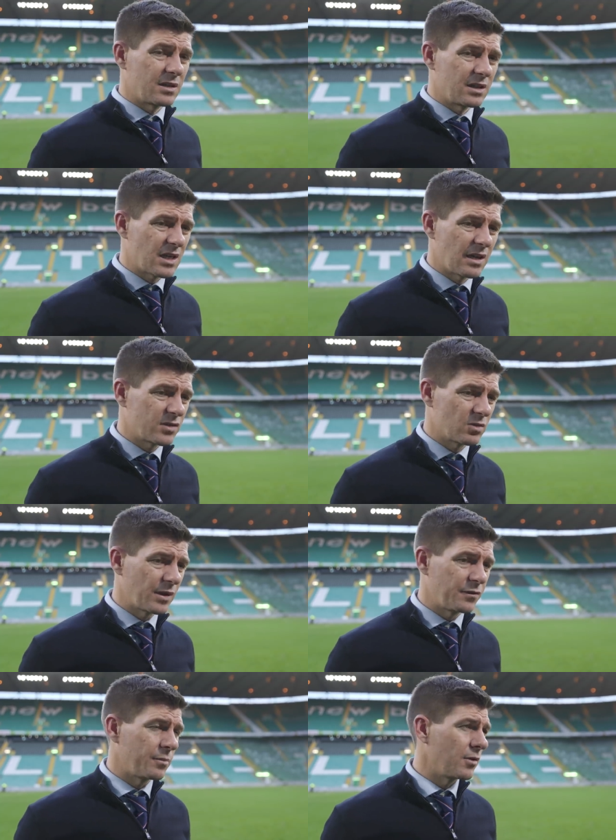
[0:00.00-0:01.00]
It deserves to
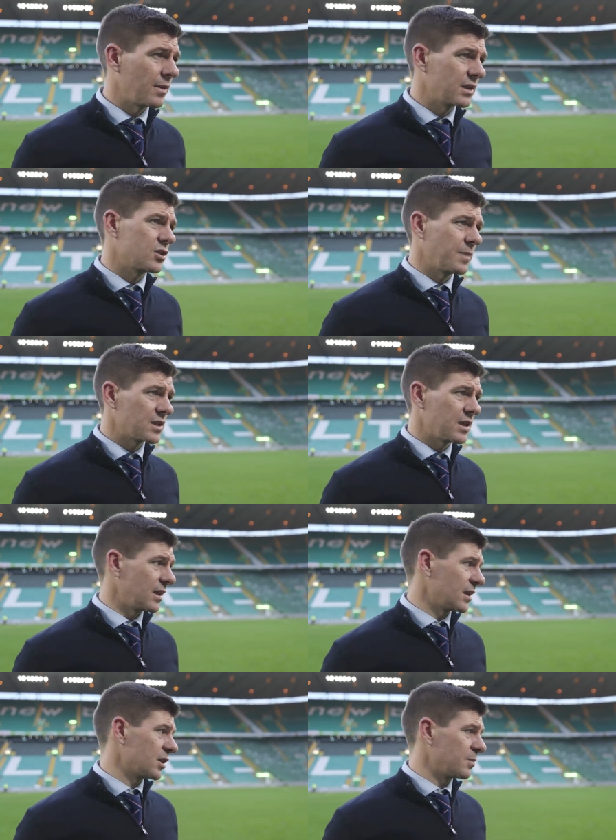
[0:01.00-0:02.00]
win a football match,
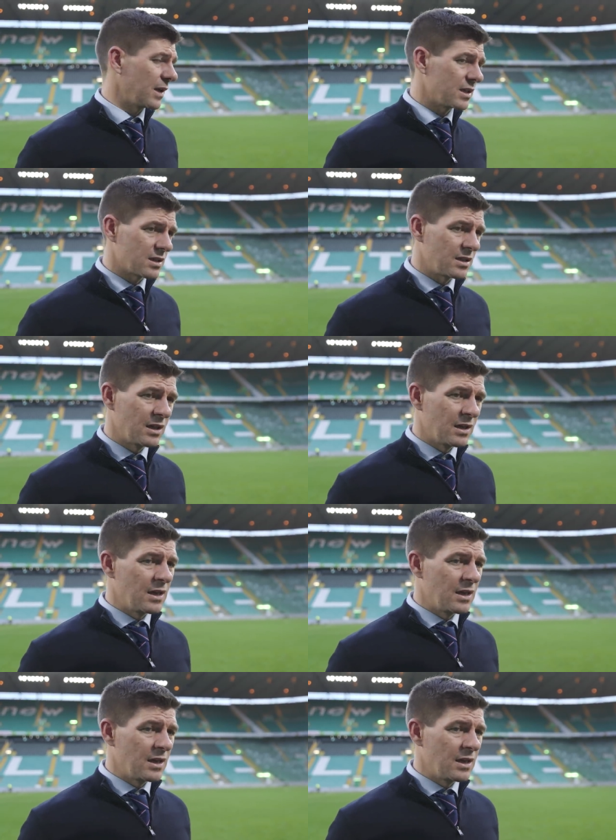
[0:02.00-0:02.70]
especially at this place, and